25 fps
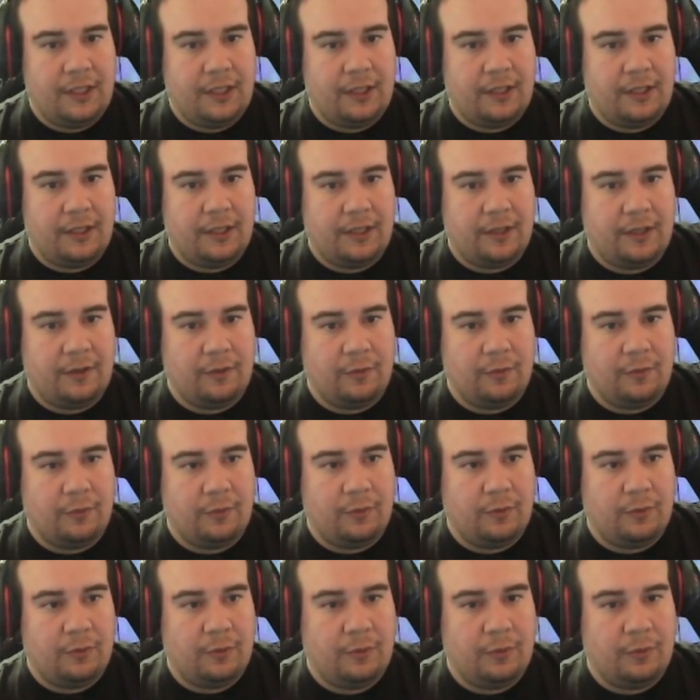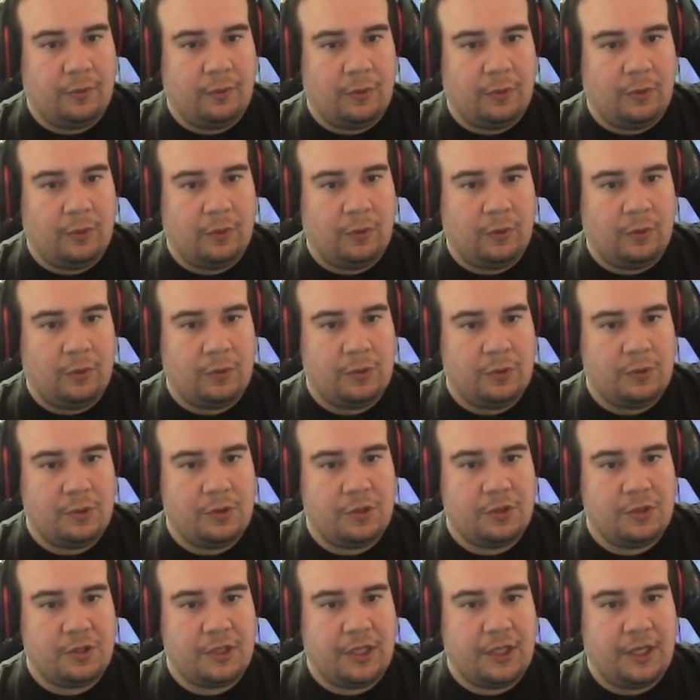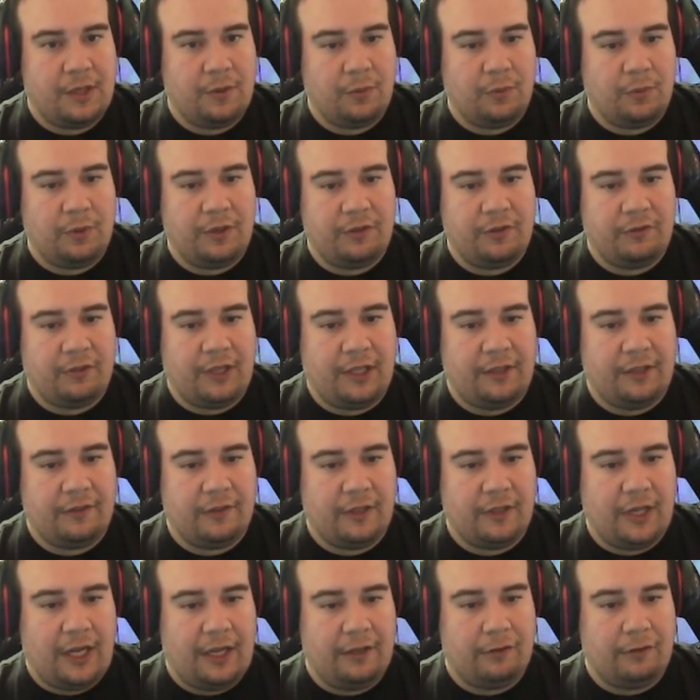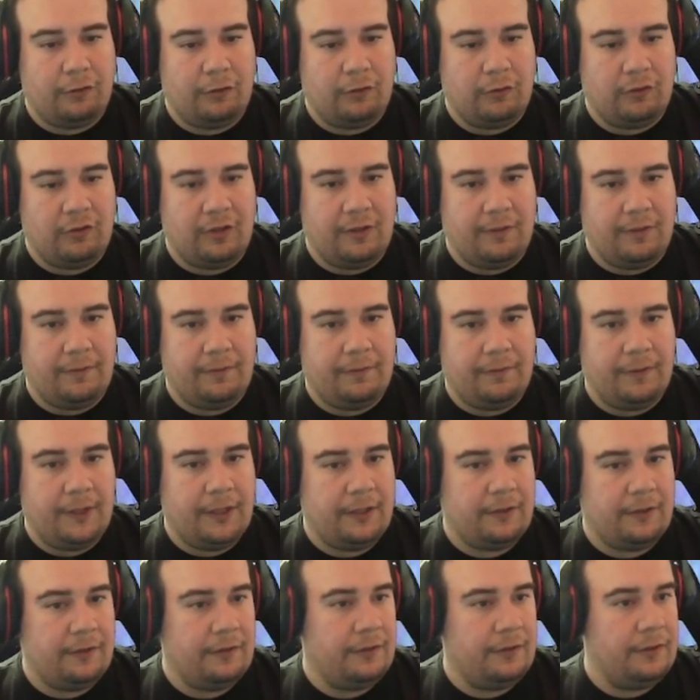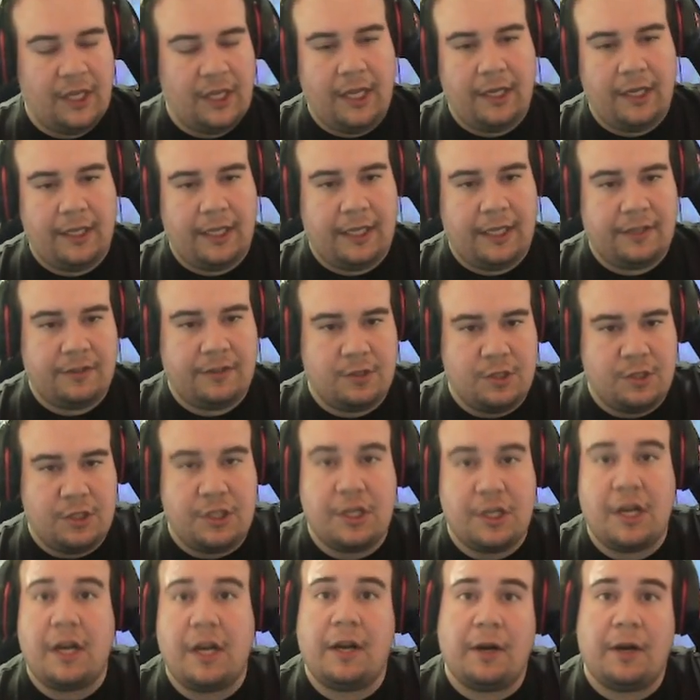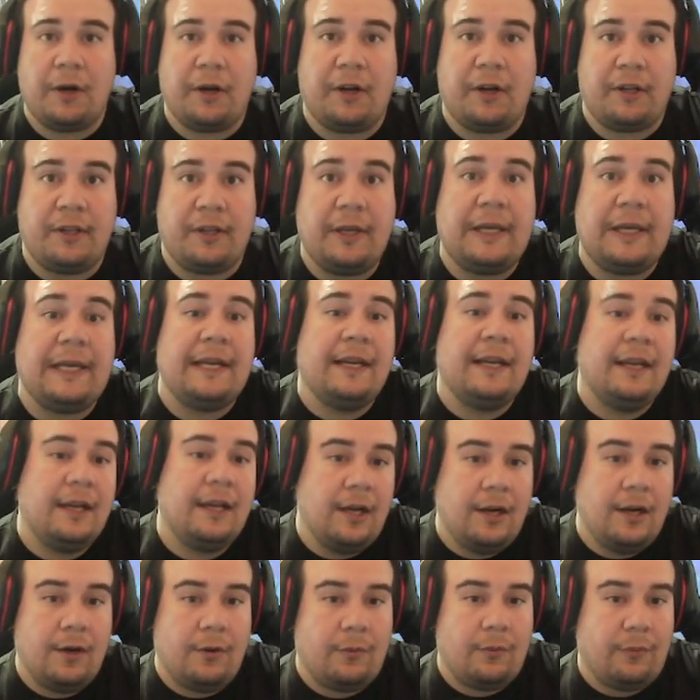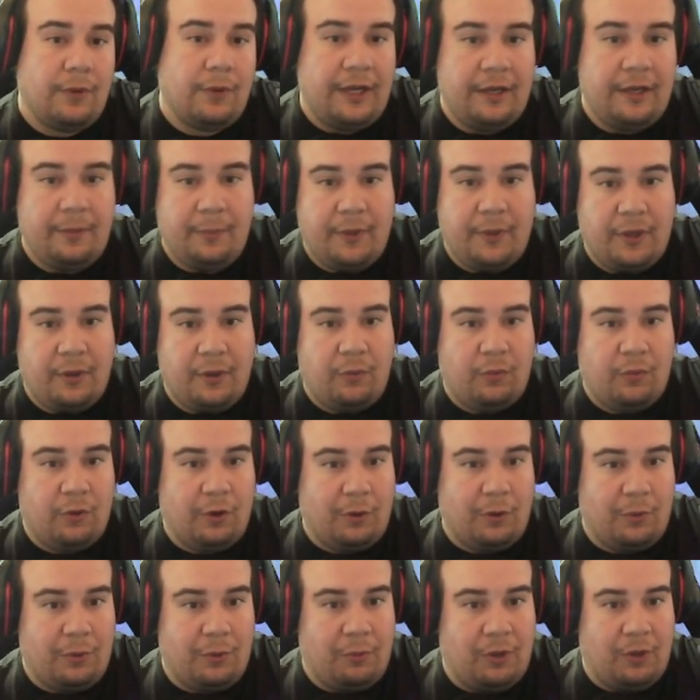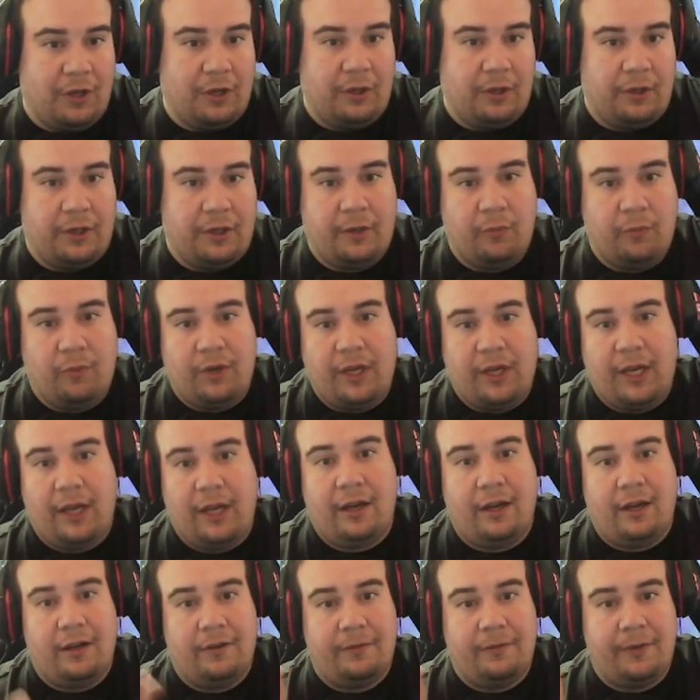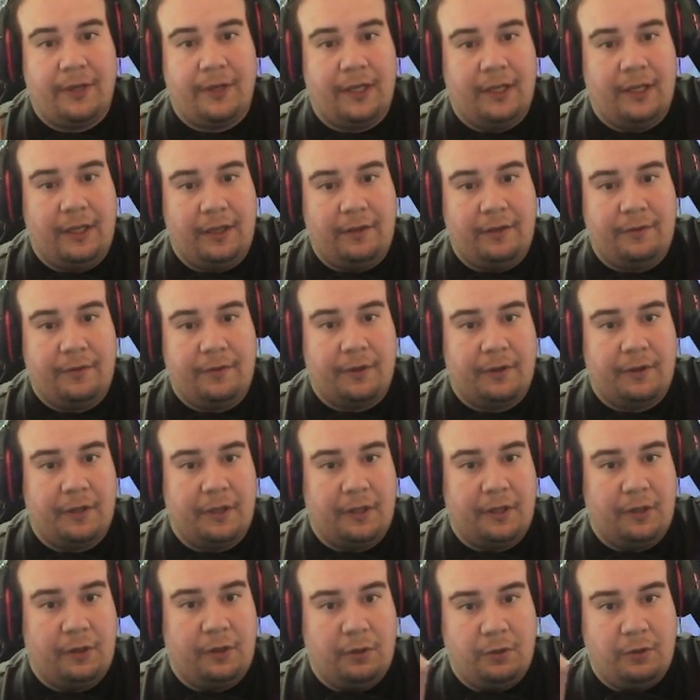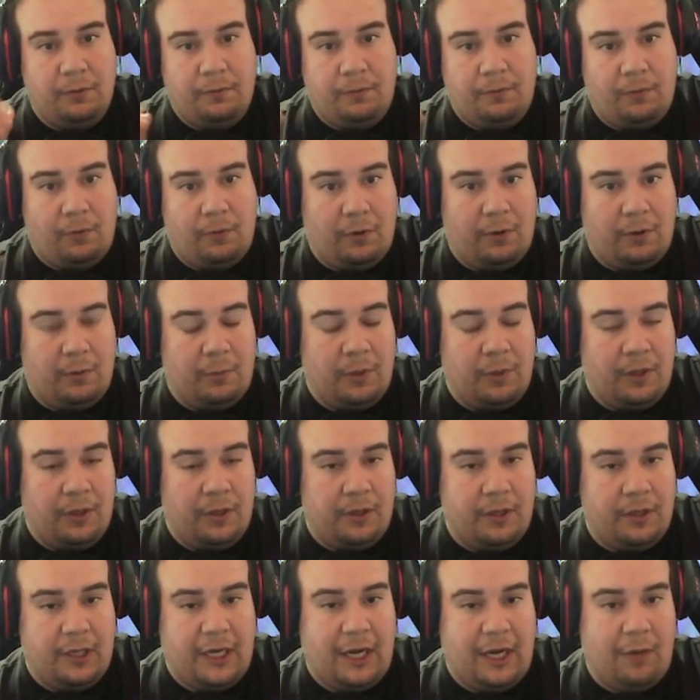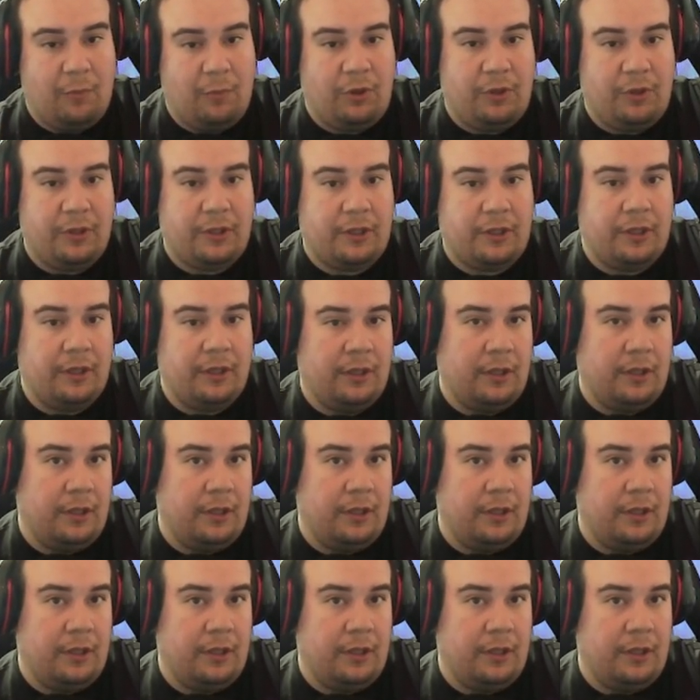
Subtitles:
And just kind of resize it as you see fit. And that's generically right about where we want to look. We have a very uniform camera look,